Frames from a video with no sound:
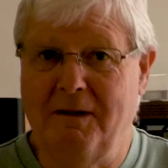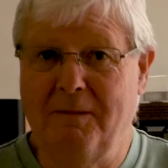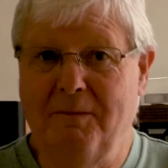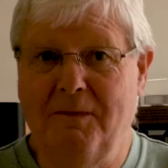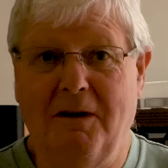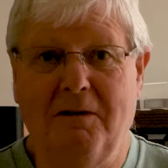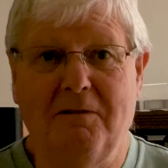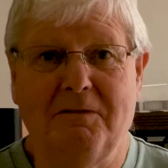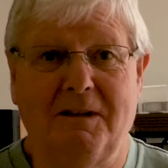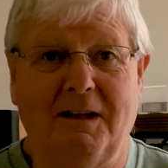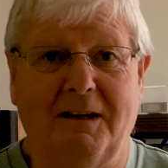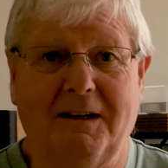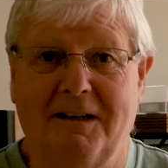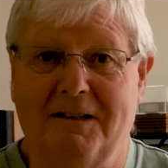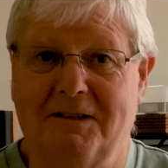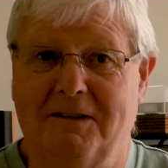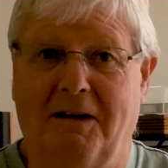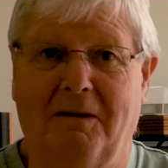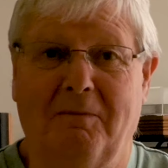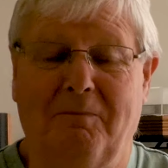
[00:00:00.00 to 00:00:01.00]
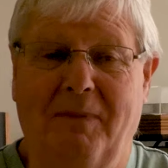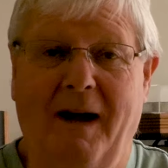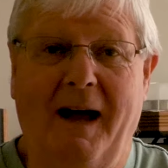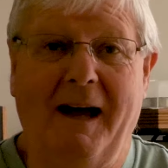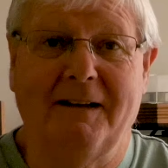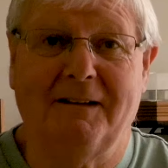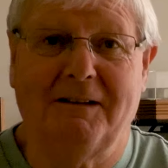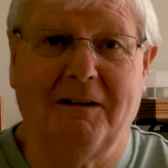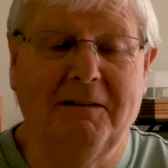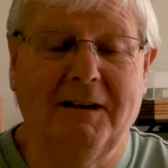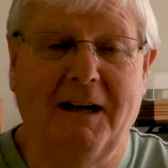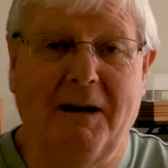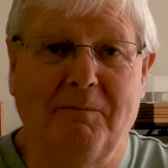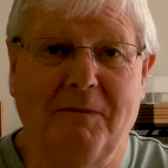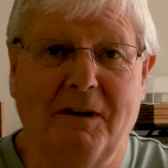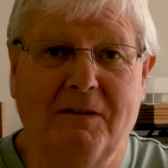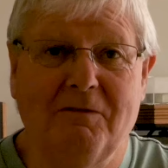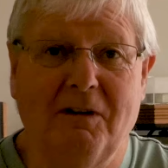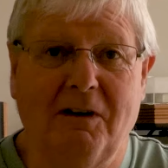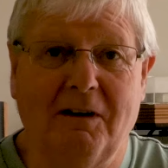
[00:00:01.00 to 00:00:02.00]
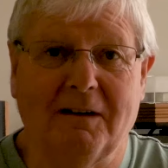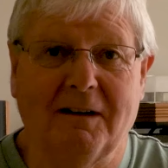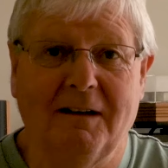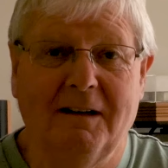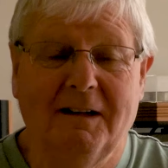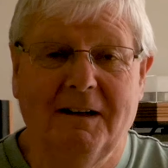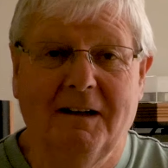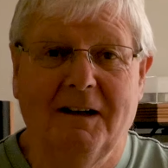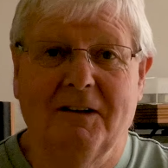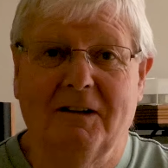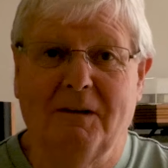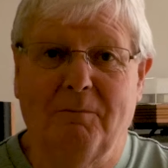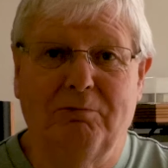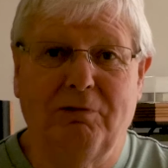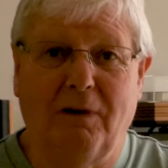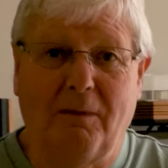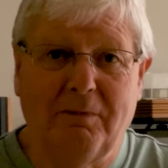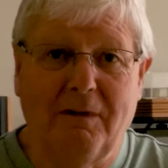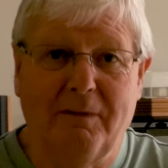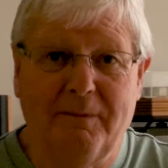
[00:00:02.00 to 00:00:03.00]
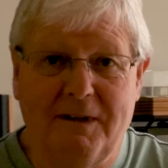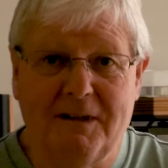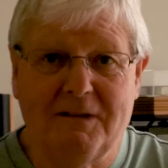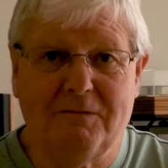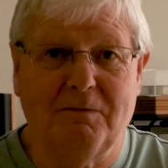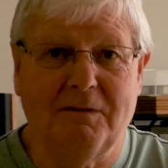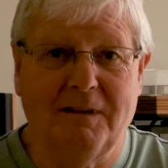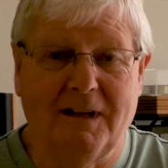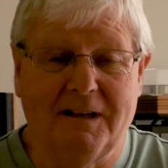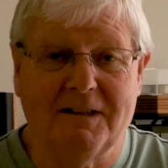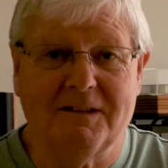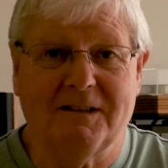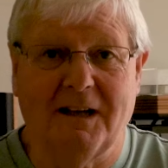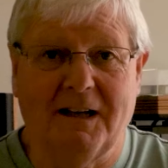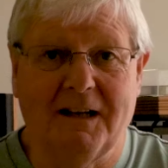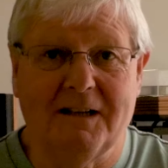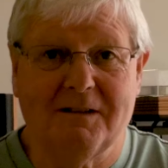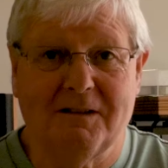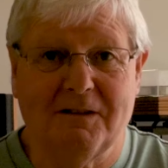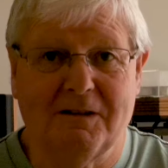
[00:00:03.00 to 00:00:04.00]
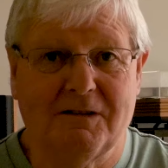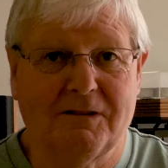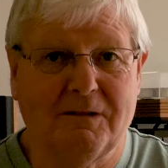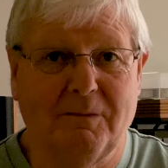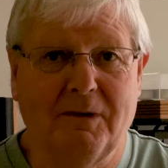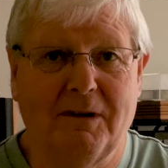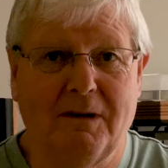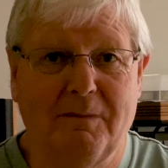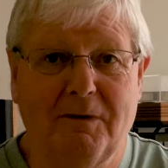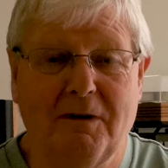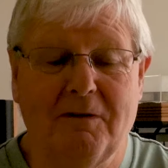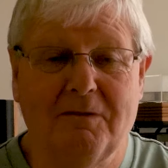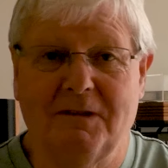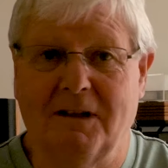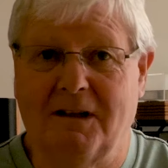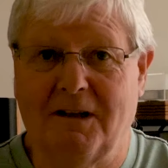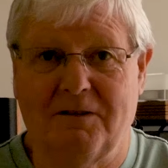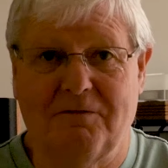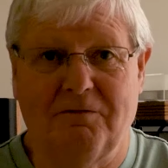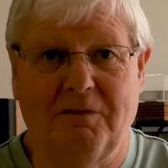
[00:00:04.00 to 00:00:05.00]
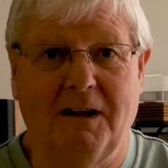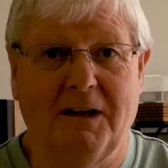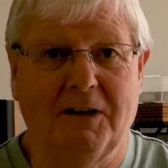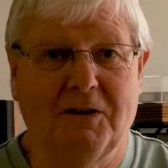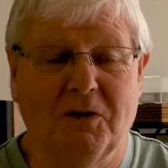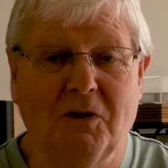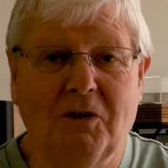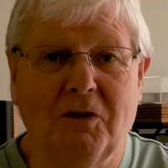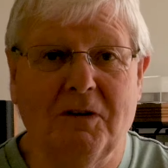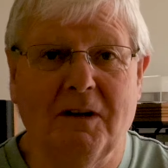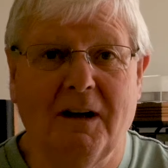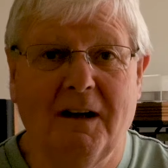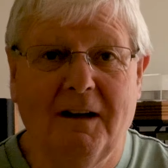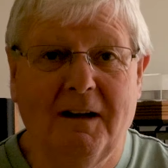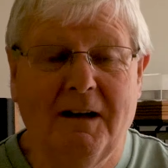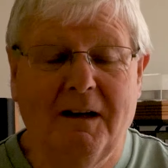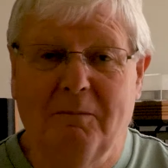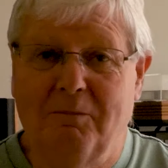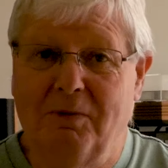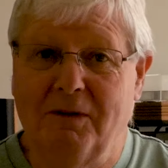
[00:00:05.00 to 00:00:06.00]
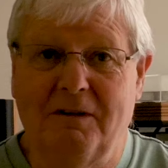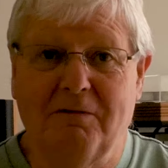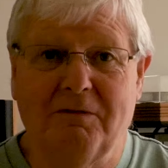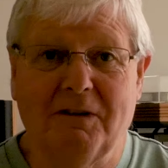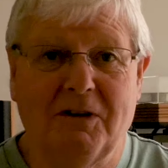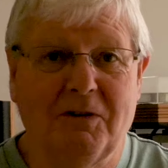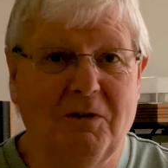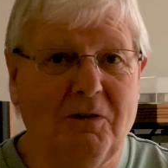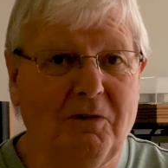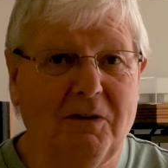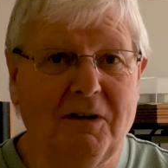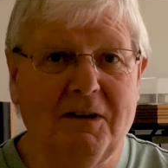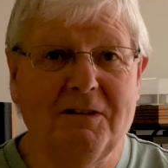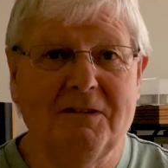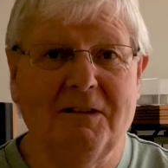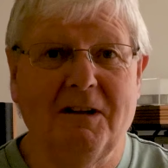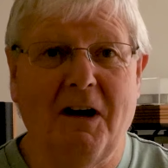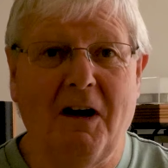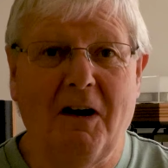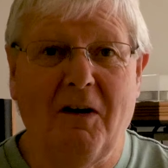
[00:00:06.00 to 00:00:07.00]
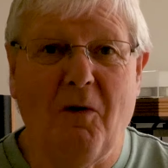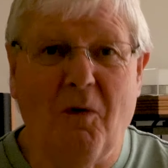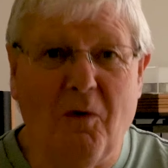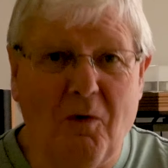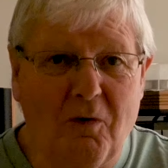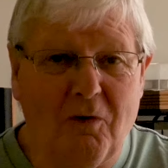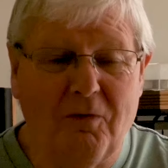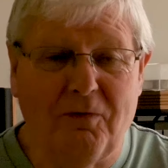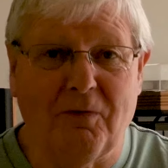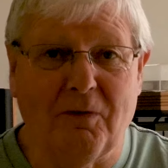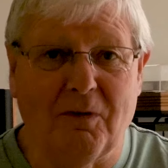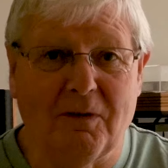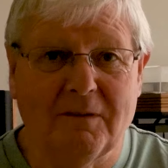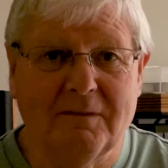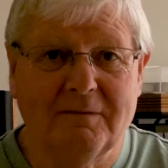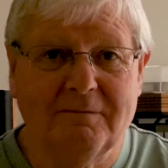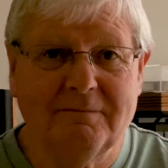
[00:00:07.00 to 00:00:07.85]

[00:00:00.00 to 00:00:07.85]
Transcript: The music is not bad, don't get me wrong. The problem is with these days that some of the music is really good, but the recordings are awful.